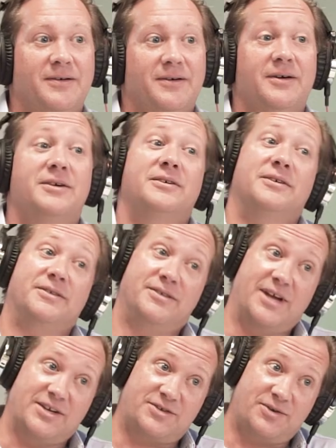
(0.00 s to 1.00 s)
was the one
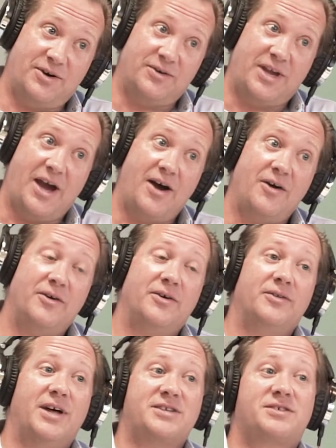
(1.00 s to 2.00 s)
before that. Yeah.
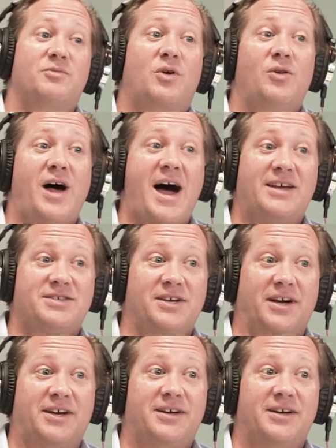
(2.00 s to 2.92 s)
And That's so it was like that